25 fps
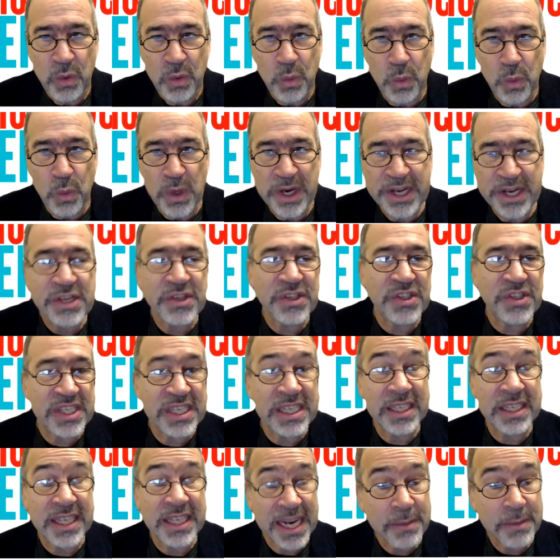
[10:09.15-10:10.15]
When you
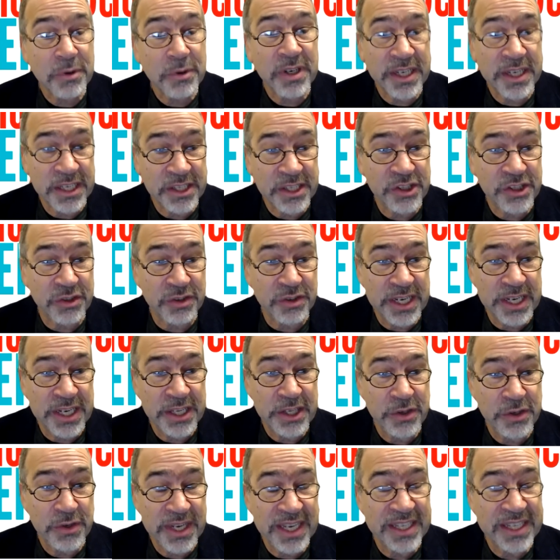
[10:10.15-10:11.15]
see labor history,
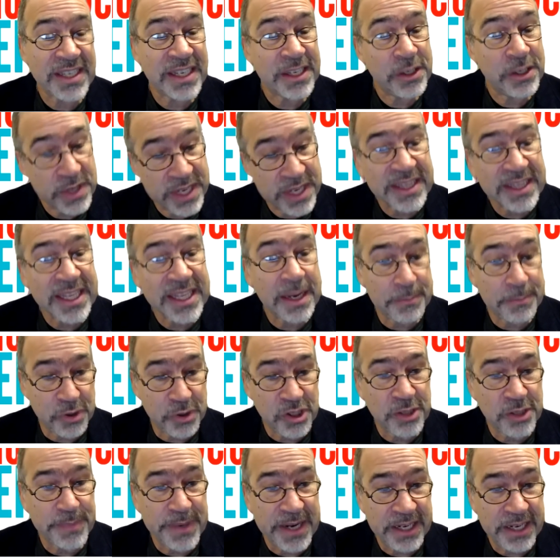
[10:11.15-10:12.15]
you get that
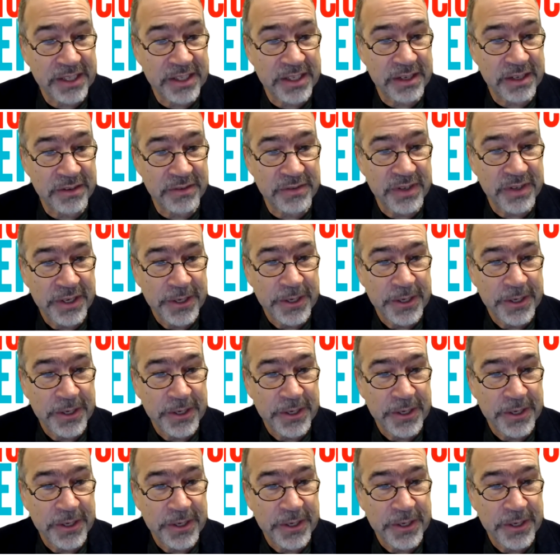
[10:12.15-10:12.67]
perspective,